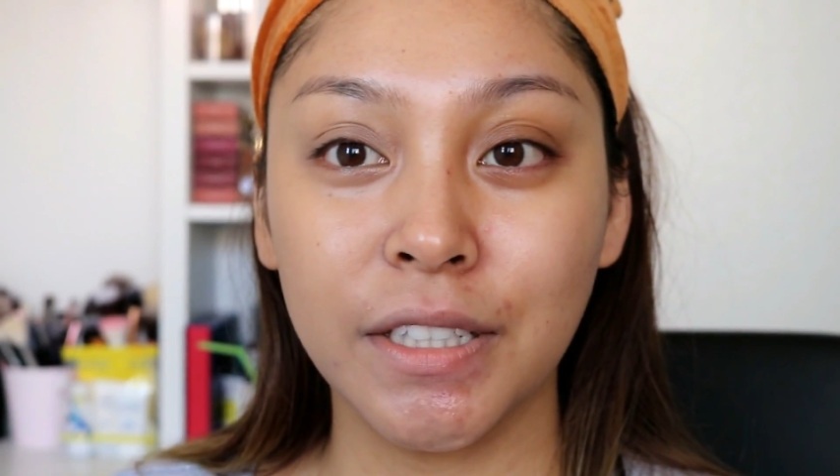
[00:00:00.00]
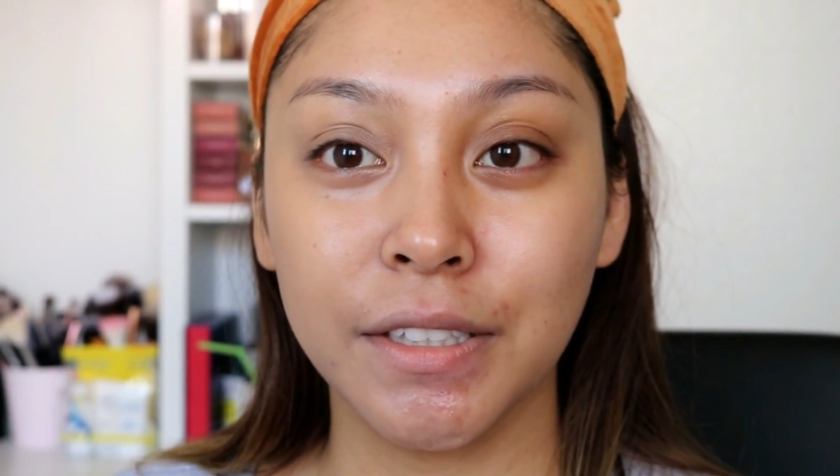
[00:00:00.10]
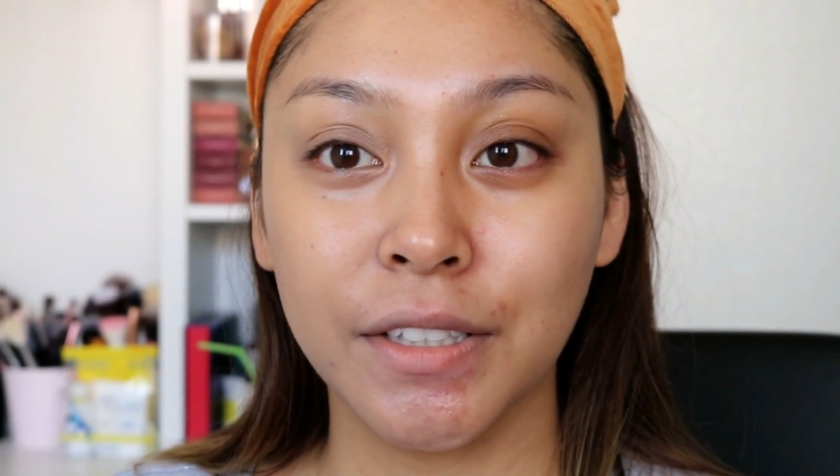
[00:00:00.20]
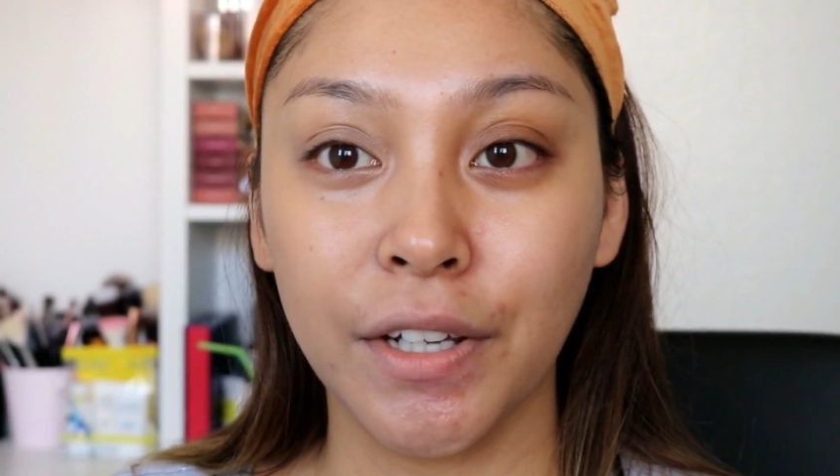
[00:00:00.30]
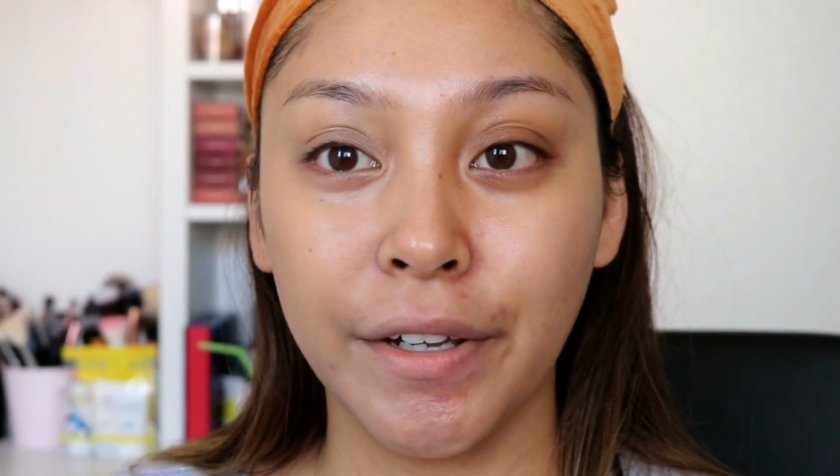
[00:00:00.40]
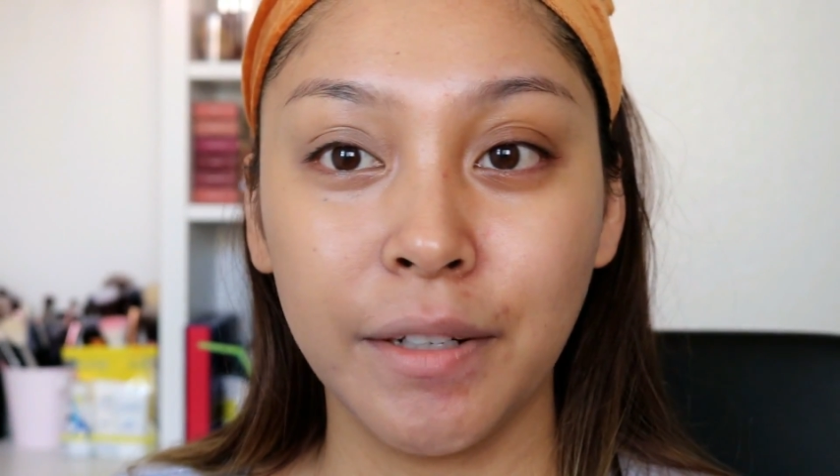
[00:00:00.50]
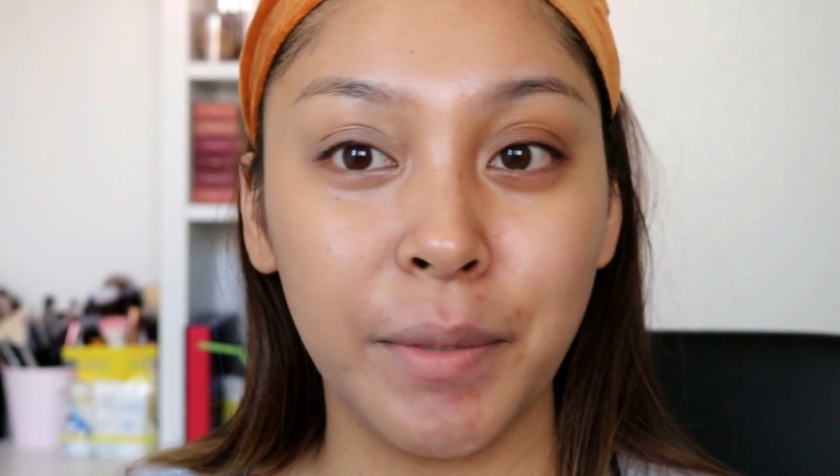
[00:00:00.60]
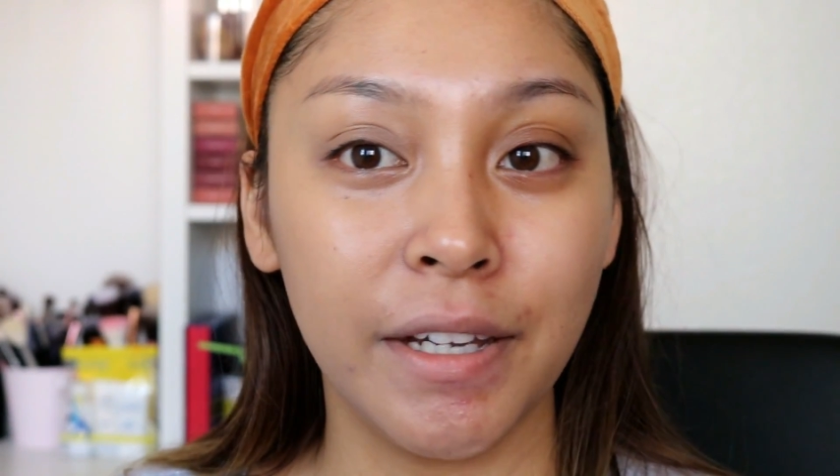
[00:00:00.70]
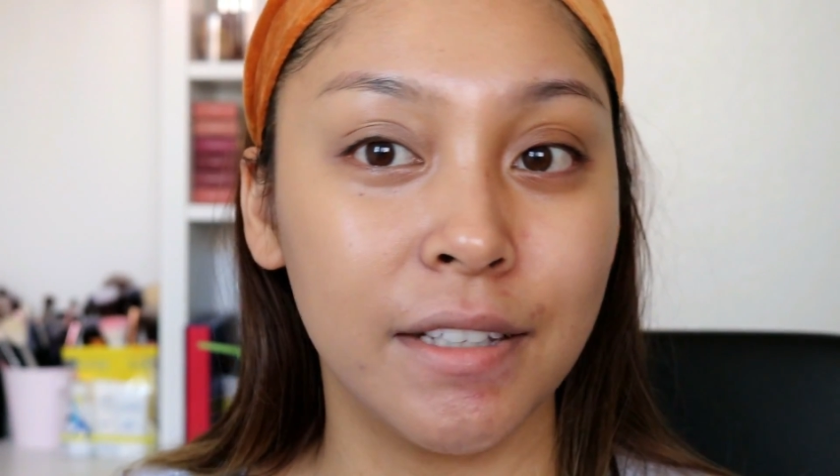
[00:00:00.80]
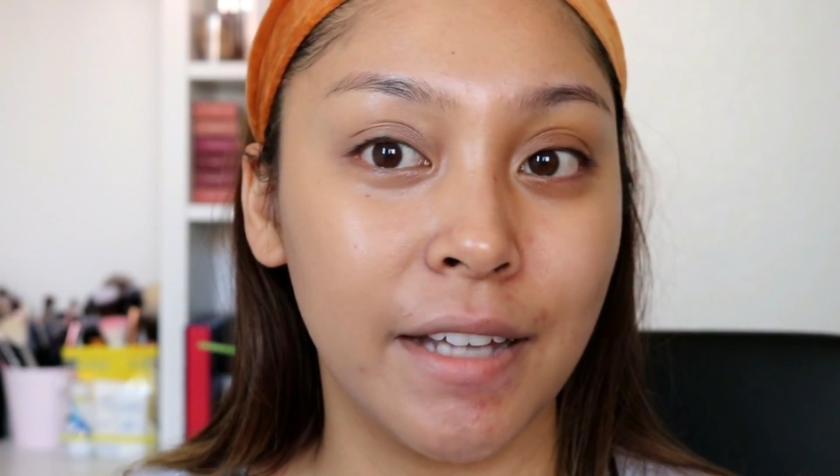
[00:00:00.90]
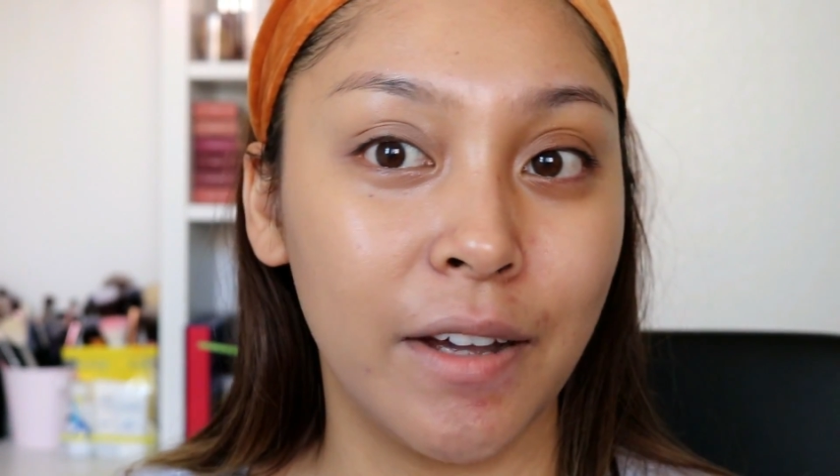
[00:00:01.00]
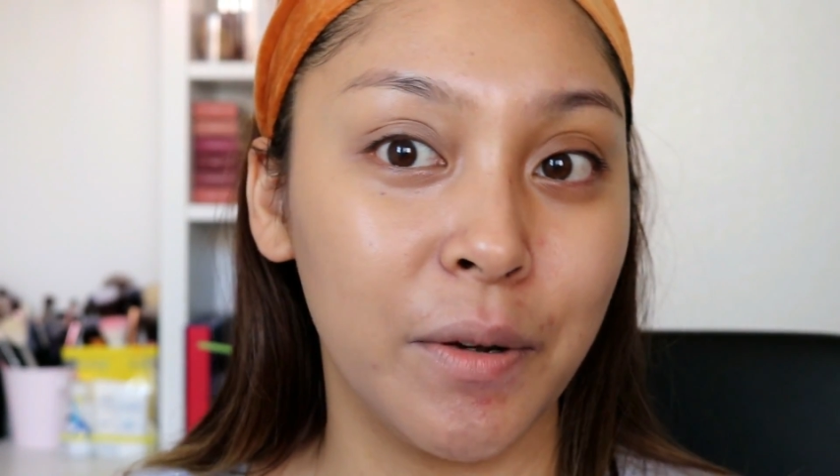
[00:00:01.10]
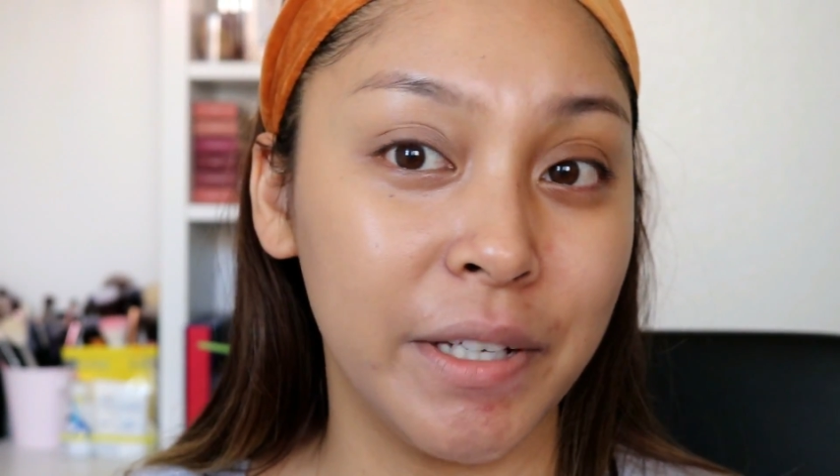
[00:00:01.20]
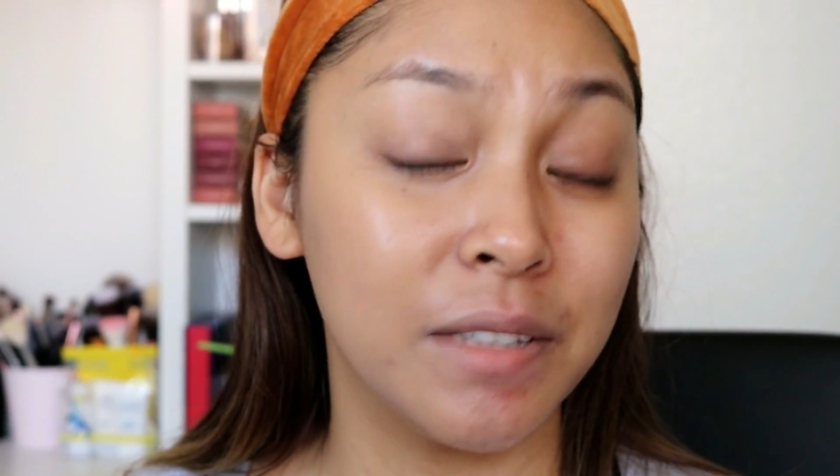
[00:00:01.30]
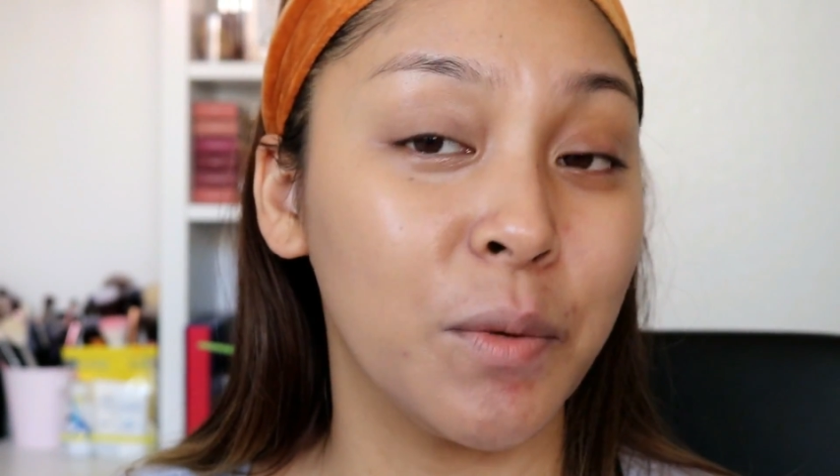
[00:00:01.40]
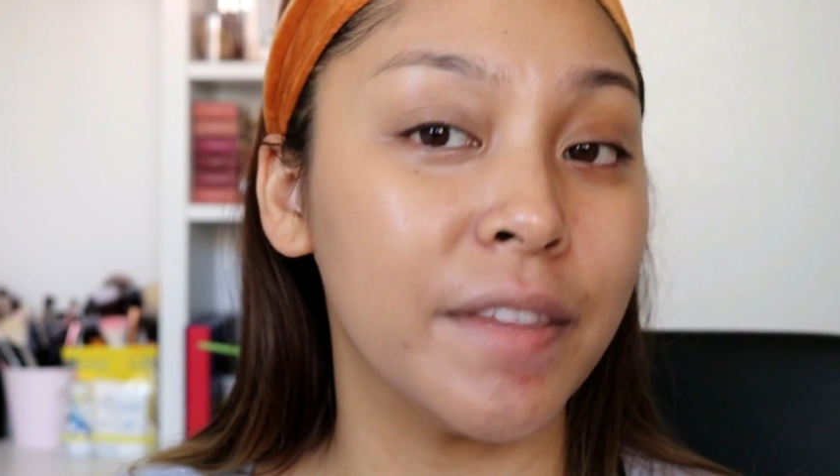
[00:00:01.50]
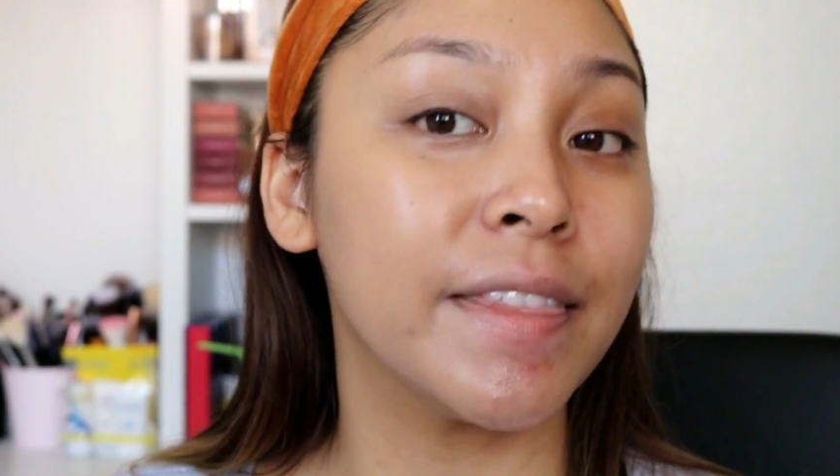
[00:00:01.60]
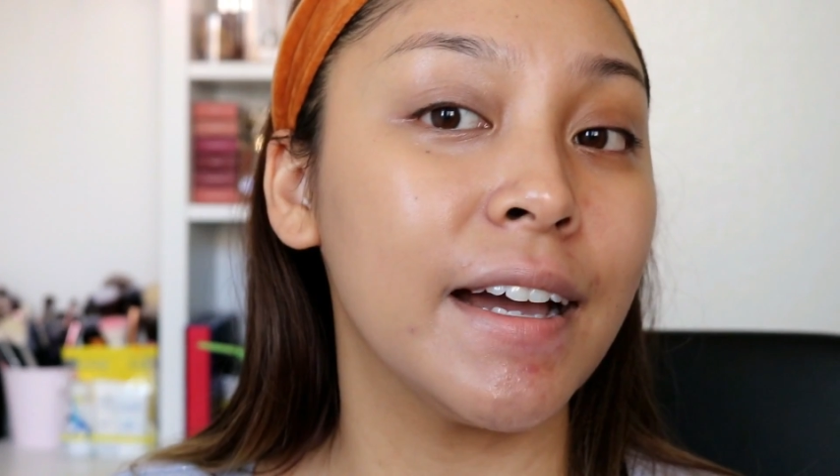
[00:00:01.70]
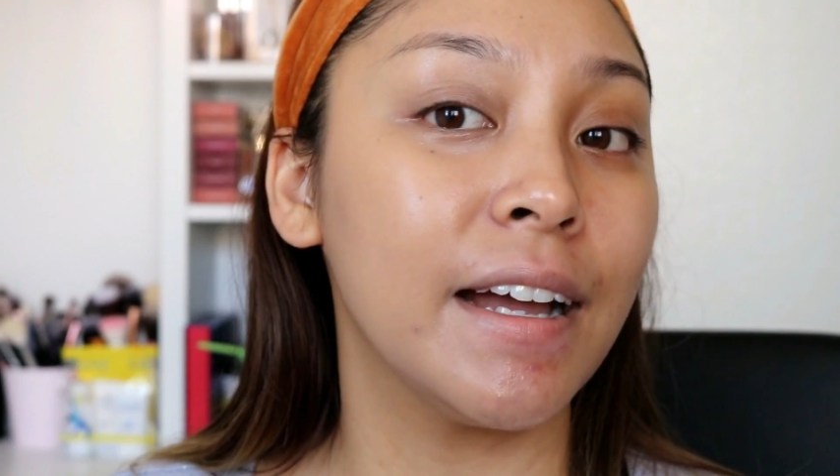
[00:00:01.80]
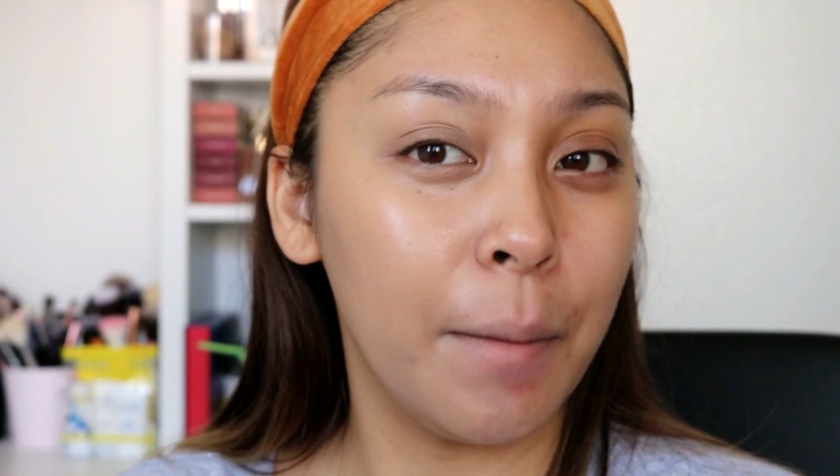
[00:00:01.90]
which is good because I always
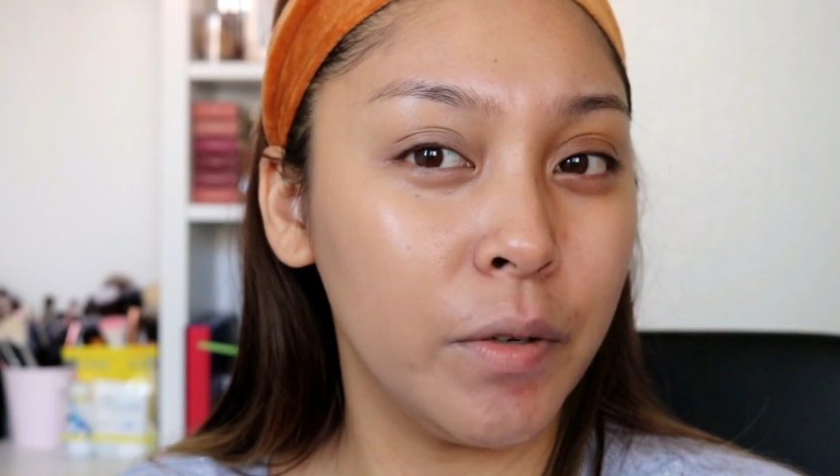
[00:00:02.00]
want that.